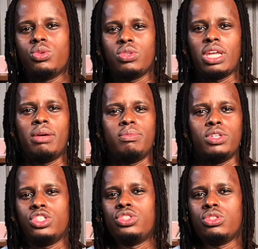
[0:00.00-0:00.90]
to time
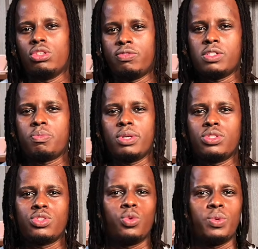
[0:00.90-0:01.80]
your shot of espresso